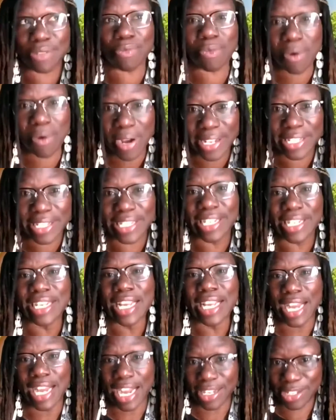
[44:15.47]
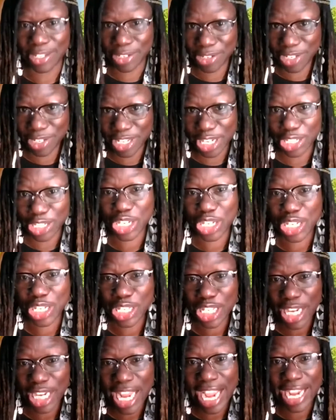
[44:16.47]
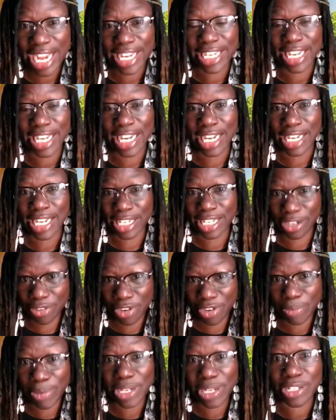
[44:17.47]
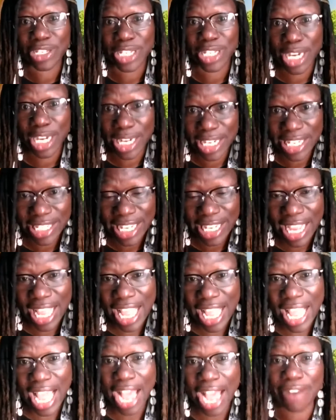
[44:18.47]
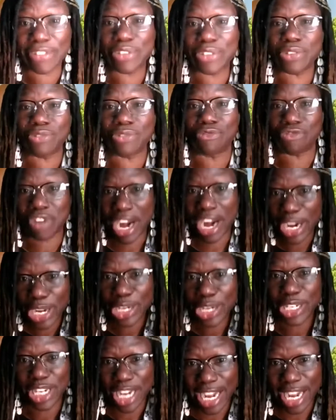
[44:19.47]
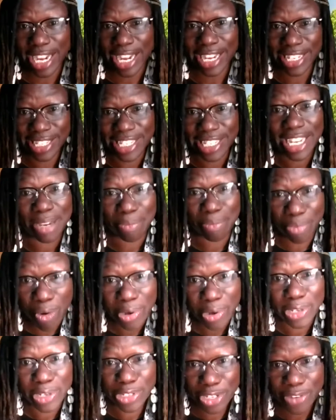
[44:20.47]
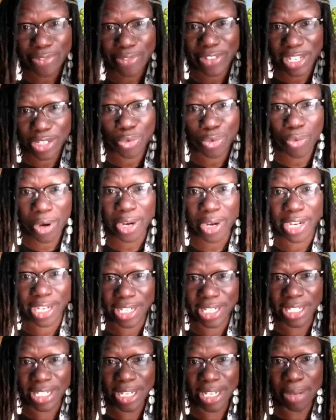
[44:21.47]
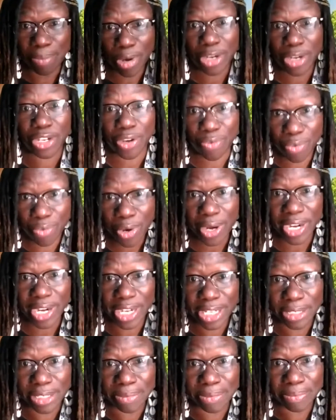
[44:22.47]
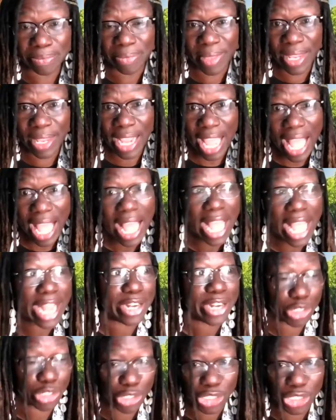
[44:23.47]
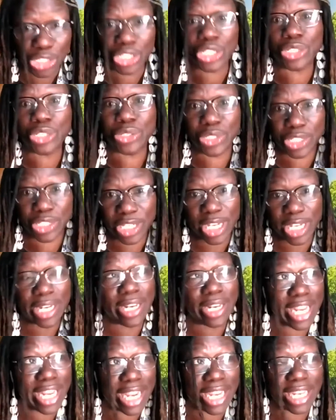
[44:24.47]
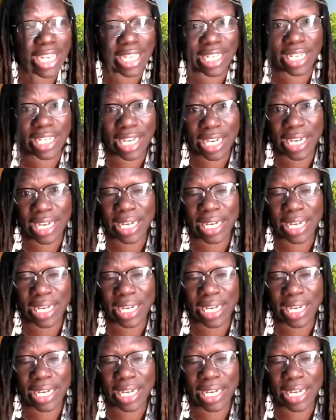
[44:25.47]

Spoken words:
what associations like the Caribbean Studies have to recognize the importance of this body of work. Yes, and it should link